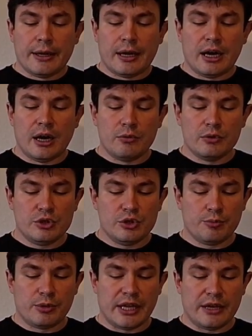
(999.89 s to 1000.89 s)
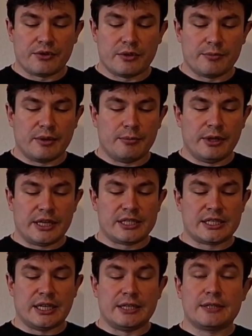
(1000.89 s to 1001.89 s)
How would you play from the black
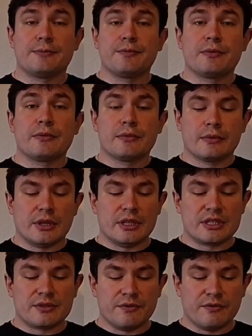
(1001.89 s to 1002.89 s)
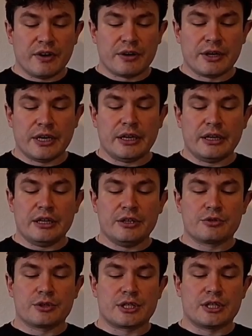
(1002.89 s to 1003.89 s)
side? It's a very
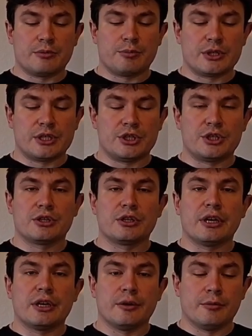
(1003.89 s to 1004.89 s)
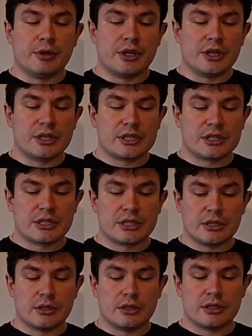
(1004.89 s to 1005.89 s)
interesting position
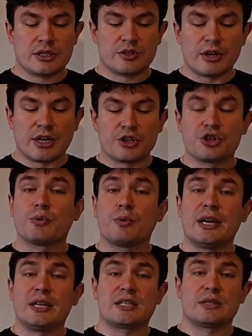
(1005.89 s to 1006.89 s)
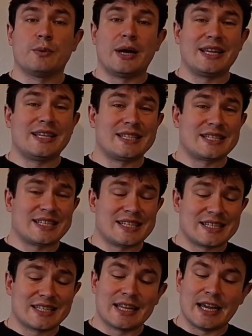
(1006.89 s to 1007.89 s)
because structure-wise, white is
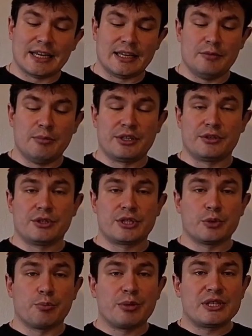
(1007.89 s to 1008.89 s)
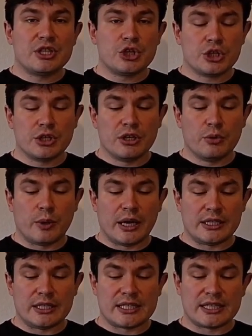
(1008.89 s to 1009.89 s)
slightly better. So positionally,
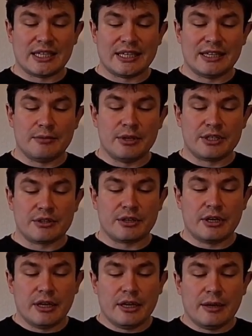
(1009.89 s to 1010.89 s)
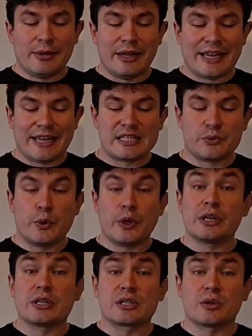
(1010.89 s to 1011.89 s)
white is slightly better. Black has
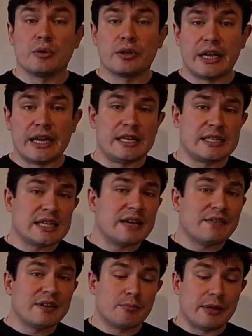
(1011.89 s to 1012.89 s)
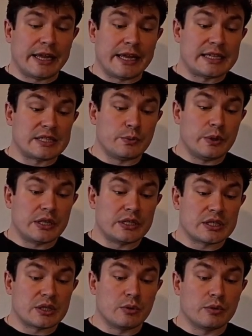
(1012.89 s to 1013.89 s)
weakness on a7, black has
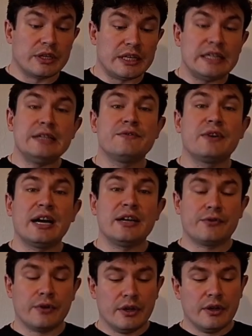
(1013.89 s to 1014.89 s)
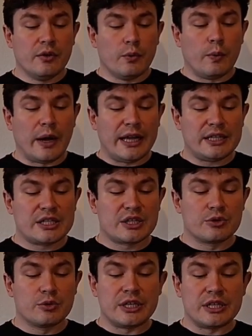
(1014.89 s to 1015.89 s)
weakness on e5. White's
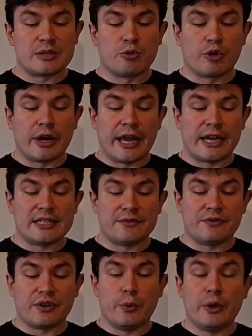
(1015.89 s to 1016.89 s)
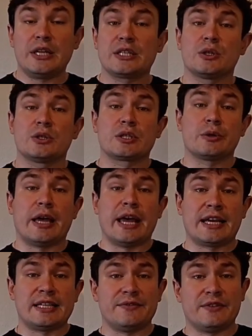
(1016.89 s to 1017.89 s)
rook is more active, queen is also
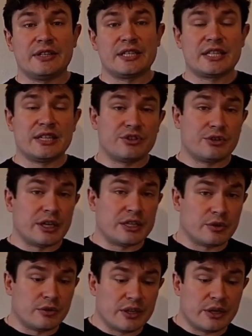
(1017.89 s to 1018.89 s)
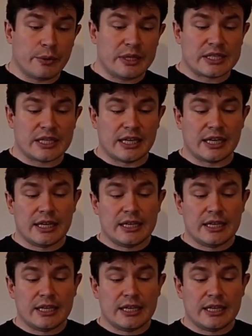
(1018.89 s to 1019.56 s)
active in the center and on the queen side.